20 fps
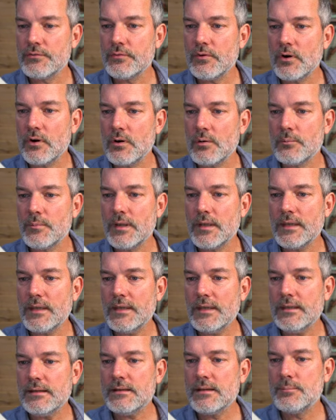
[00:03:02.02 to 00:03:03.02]
from
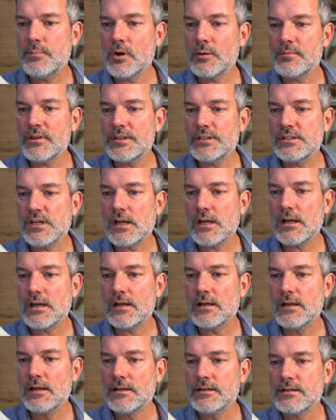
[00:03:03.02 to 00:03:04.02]
here, the bottom of the
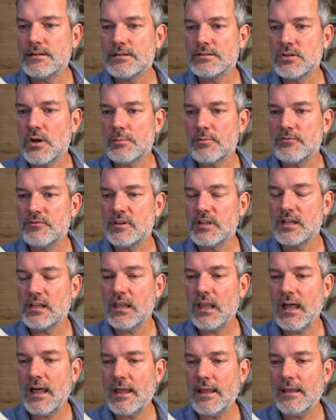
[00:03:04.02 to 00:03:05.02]
jar to the top of the
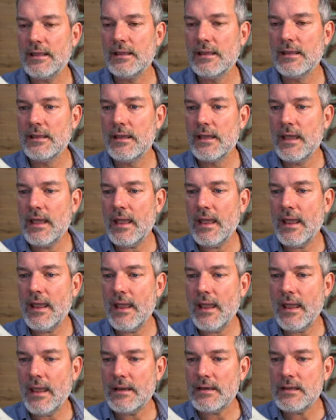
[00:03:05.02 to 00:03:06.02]
clay.
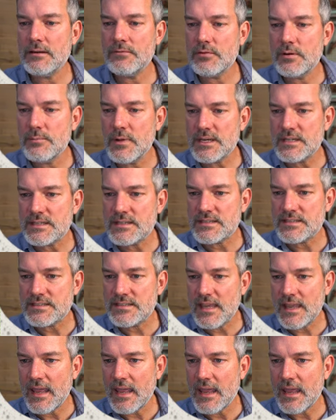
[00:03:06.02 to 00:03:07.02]
And if we measure the
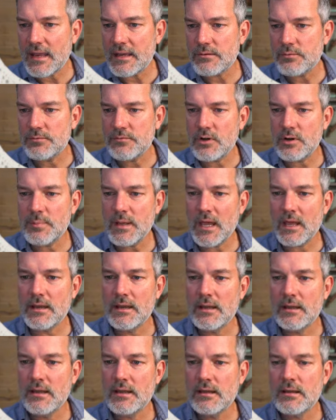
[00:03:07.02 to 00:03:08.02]
sand, we've got about
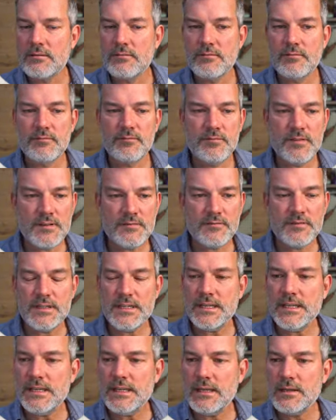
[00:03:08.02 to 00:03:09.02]

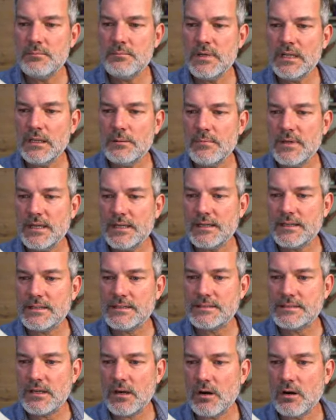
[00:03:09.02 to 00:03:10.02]
50
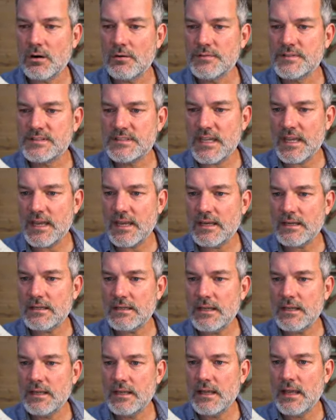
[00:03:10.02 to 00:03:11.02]
millimeters of
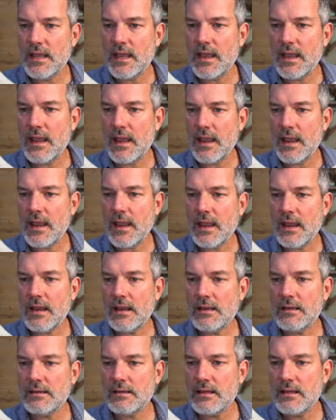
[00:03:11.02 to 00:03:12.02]
sand.
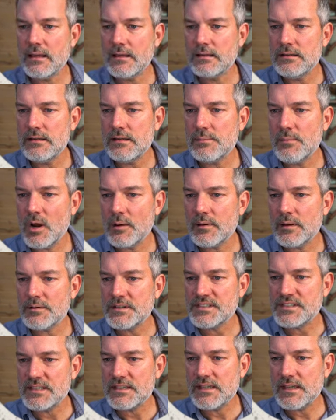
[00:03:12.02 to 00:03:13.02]
And you might be able
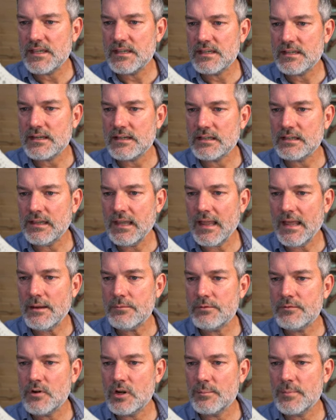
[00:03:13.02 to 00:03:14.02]
to see there that clay,
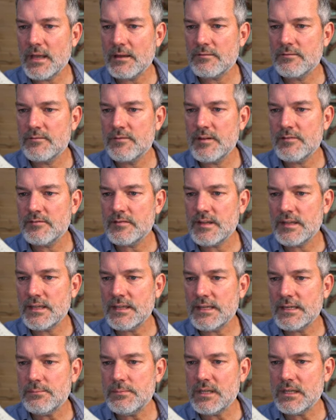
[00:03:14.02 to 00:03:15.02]
we've got about
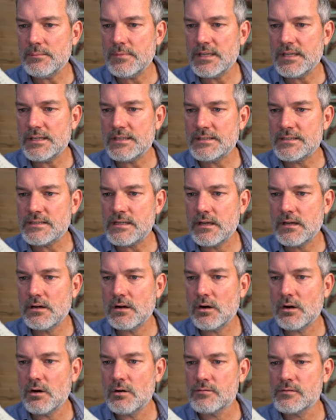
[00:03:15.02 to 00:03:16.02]
15 millimeters
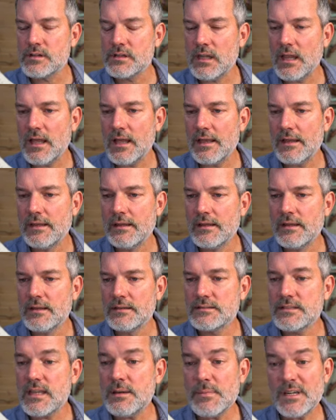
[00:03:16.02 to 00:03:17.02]
of clay.
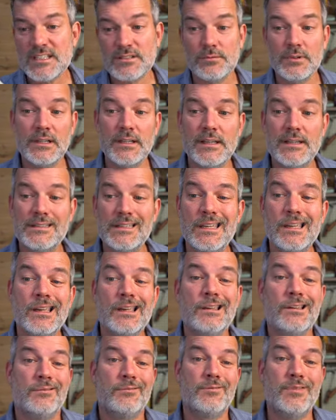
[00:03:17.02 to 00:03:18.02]
So that makes it really easy.
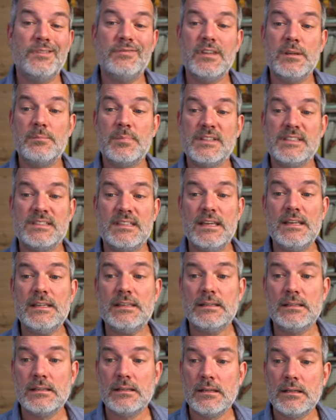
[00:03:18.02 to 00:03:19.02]

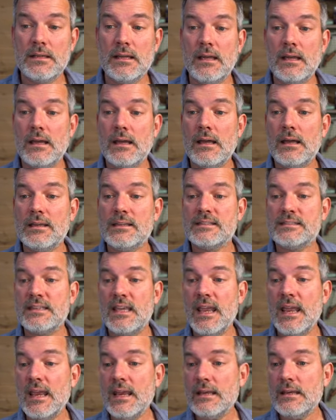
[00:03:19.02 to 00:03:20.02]
50% uh,
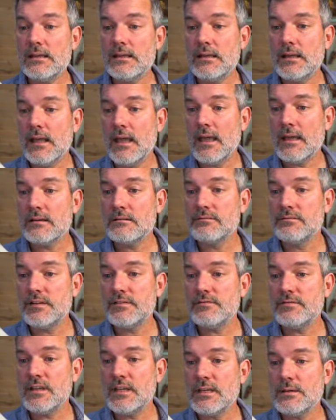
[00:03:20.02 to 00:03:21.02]
sand and
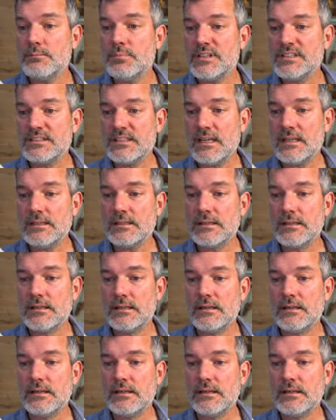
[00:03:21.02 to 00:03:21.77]
15%